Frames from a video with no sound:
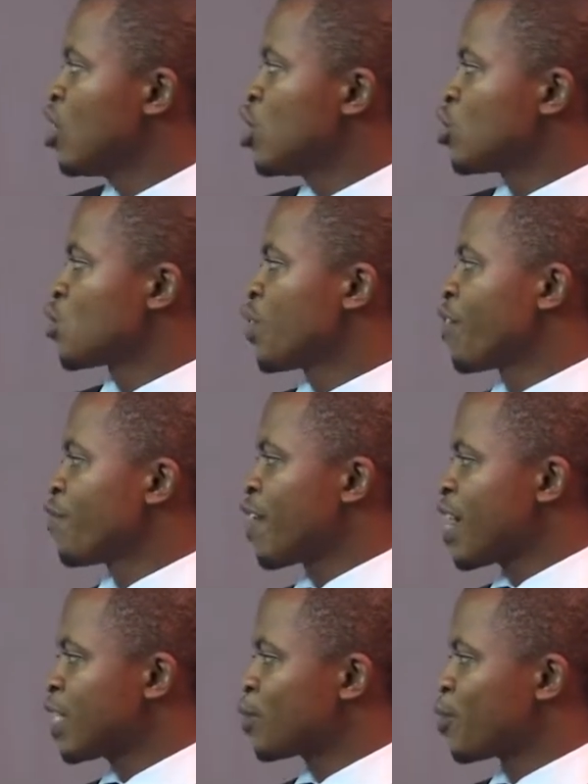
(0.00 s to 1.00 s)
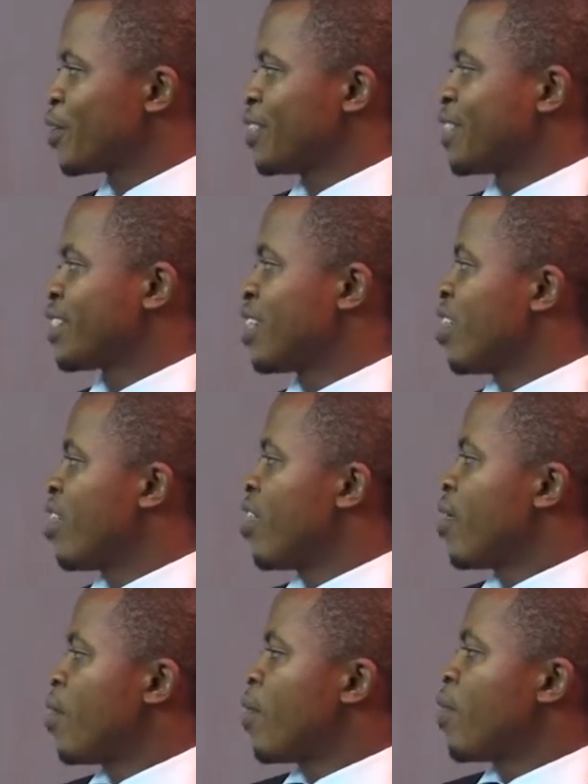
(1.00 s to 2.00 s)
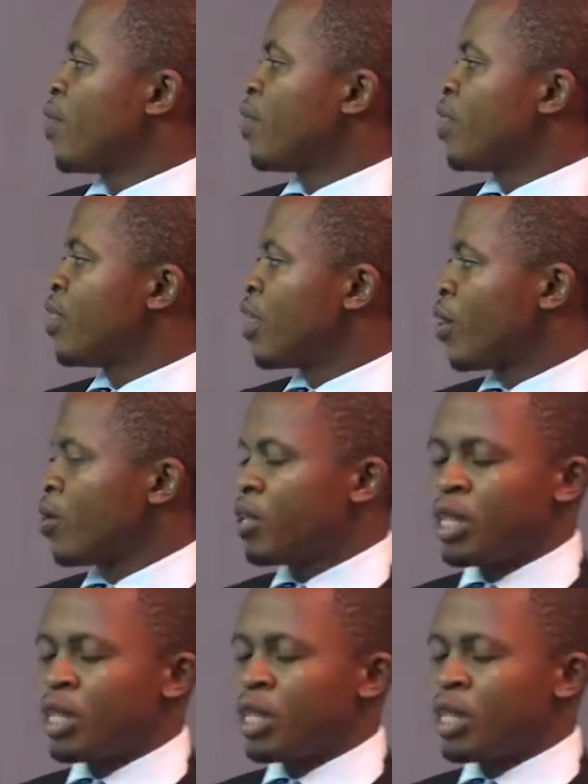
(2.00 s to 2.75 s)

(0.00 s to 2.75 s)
So the first point, the,